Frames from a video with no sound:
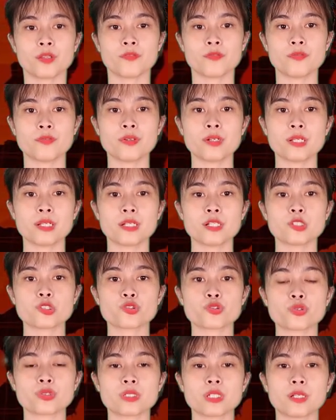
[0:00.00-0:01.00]
Very
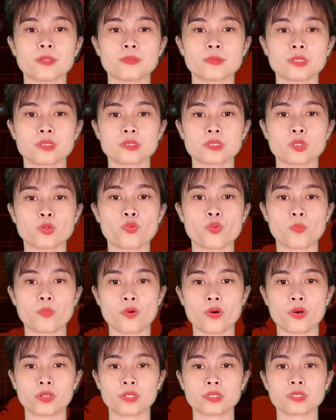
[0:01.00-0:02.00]
soon after they were
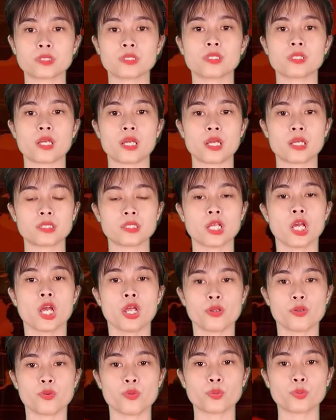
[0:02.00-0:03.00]
born, Kate,
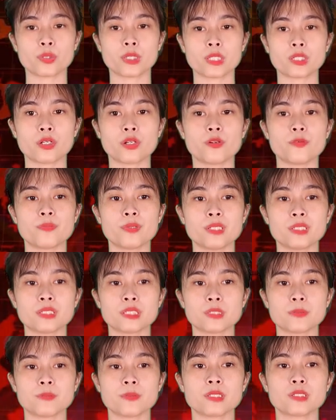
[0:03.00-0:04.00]
looking completely
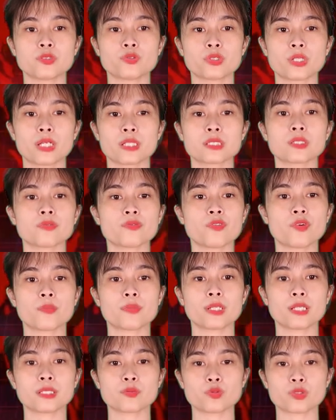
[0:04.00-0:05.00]
put together from head
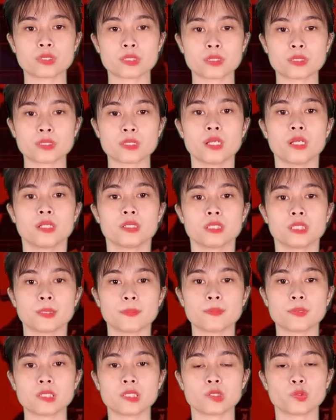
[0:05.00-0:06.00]
to toe, stepped out